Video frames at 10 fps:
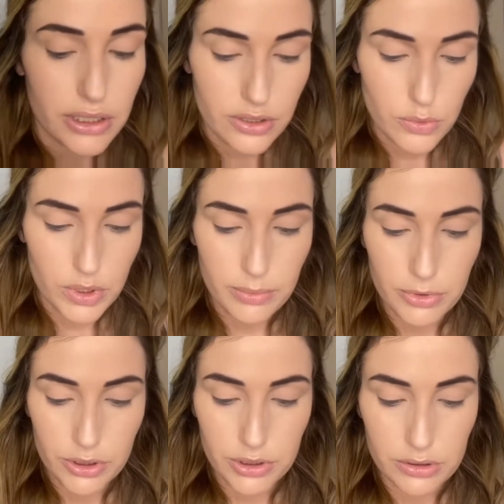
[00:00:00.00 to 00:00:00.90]
so what I'm
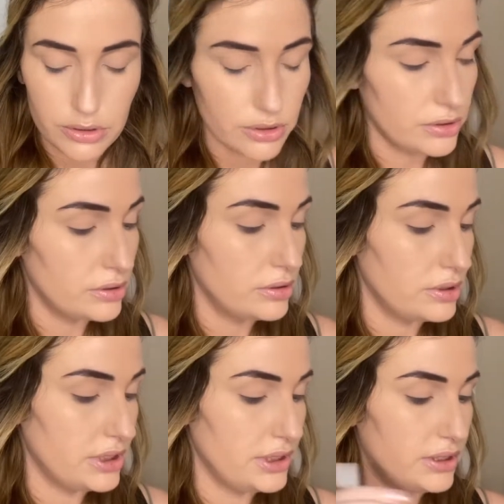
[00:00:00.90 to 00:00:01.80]
going to do
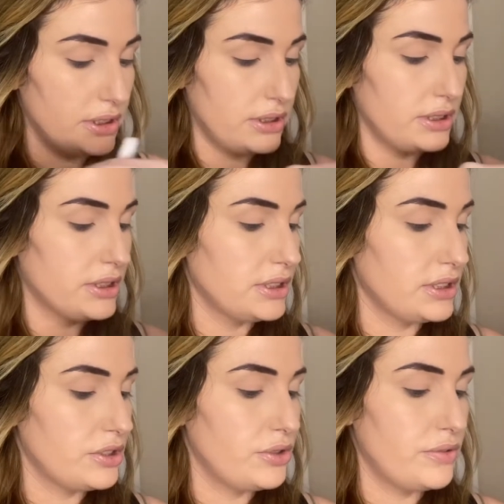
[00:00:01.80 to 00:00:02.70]
is, this is a
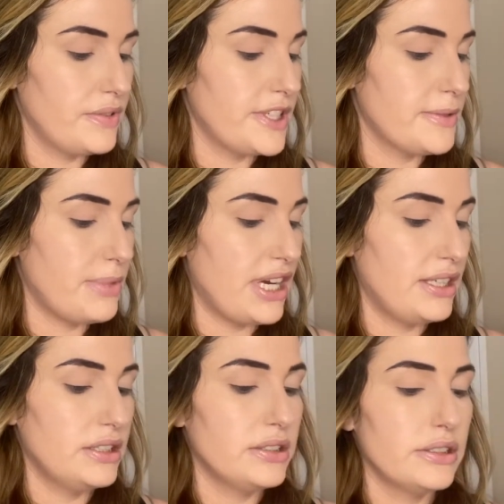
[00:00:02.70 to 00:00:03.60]
Too Faced
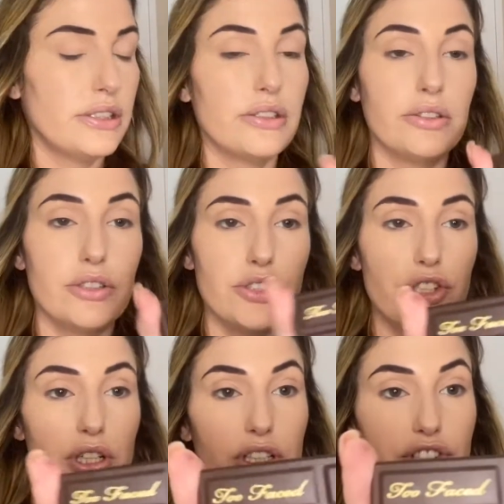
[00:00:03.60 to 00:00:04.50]
palette,
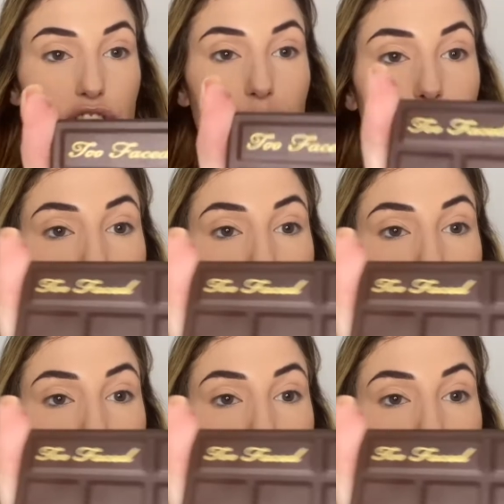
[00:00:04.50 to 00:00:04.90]
chocolate chip.